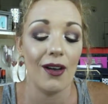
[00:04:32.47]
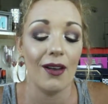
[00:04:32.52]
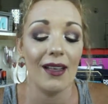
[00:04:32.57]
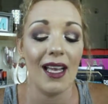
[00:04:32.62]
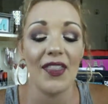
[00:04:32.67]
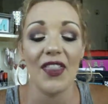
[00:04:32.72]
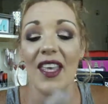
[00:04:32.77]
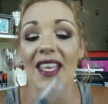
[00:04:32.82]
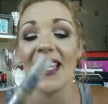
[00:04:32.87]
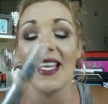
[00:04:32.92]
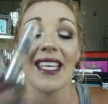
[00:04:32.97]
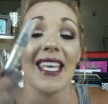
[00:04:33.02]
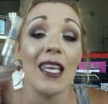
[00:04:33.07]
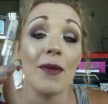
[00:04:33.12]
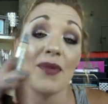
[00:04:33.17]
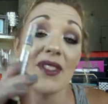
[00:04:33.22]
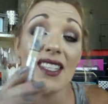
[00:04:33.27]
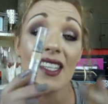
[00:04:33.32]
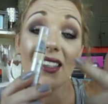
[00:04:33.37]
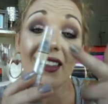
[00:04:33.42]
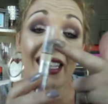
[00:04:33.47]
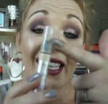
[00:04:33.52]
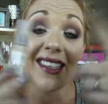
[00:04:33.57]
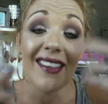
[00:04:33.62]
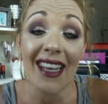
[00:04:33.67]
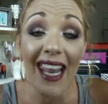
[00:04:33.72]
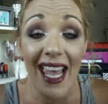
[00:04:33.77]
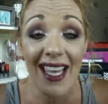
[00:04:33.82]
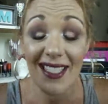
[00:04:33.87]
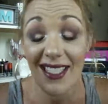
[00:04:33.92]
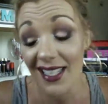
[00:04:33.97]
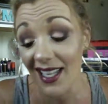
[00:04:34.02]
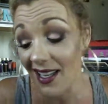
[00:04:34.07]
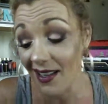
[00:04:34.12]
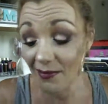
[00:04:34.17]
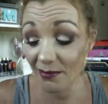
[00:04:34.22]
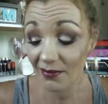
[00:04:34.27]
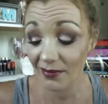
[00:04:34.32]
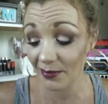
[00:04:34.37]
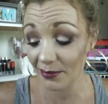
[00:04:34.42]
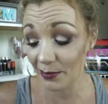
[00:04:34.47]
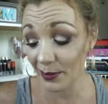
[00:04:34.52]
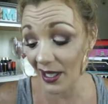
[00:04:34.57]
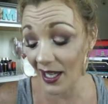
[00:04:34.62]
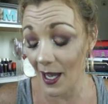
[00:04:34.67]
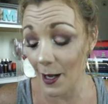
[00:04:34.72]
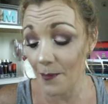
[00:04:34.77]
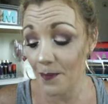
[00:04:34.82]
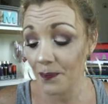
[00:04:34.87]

I think it keeps the lid nasty, but,